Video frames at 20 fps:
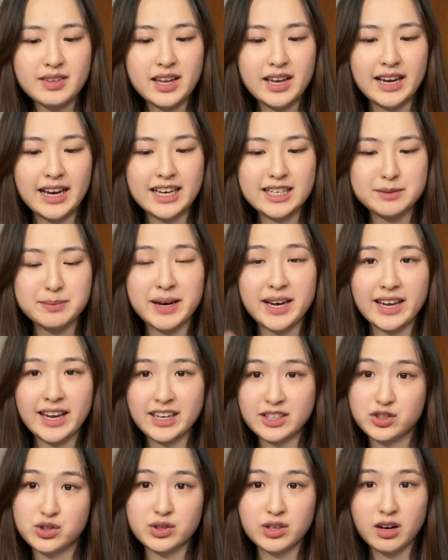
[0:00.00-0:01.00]
as my
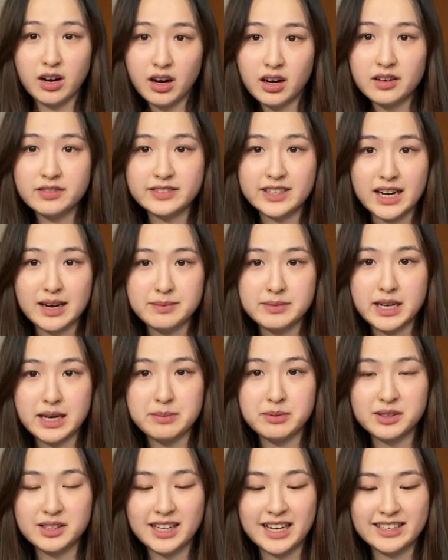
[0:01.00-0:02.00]
extra off
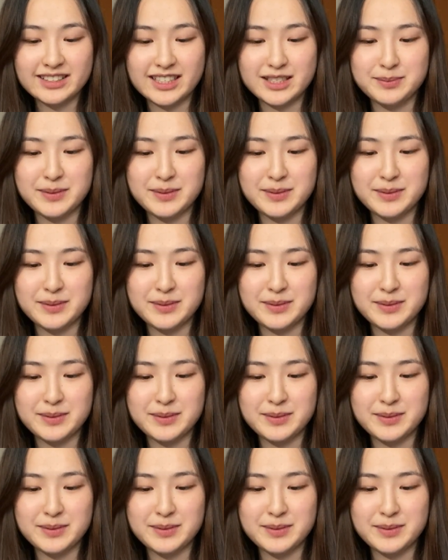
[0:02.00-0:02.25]
timetable classes.